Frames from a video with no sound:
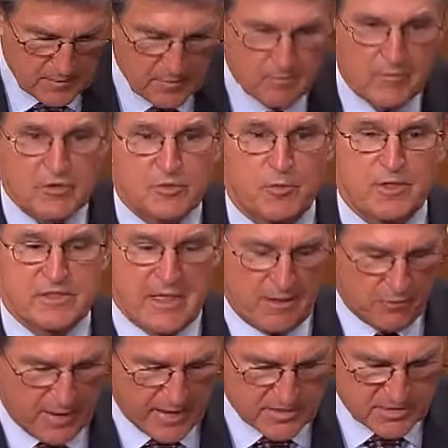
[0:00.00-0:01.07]
Mr. President, I
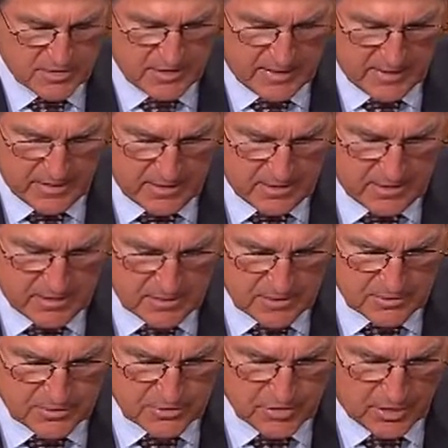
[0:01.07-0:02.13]
rise today
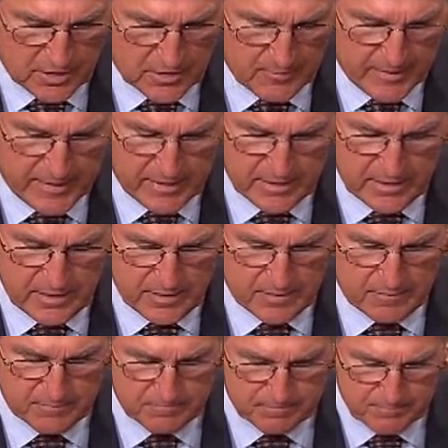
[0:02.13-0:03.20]
to talk about
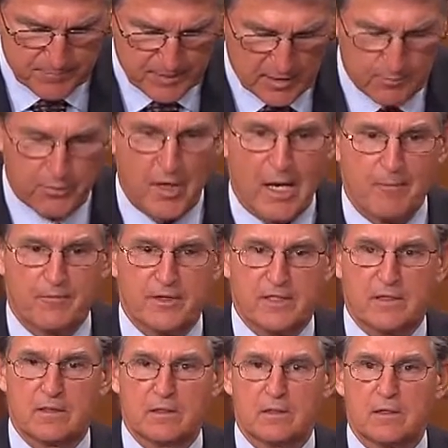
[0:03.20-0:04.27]
a problem that